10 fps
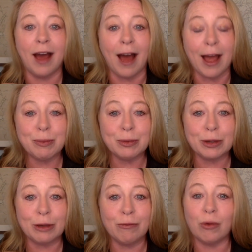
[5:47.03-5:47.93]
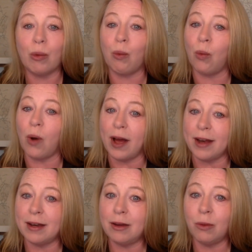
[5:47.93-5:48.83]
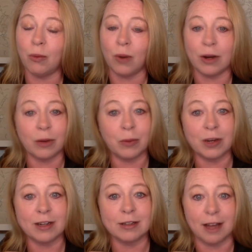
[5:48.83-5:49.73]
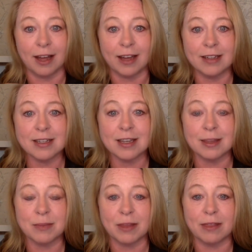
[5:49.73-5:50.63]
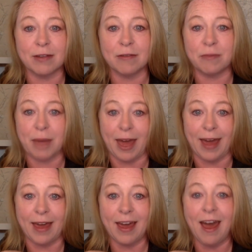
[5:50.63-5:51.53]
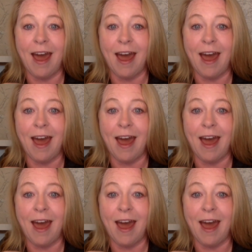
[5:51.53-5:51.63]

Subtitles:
I am looking for one-on-one client in the month of May.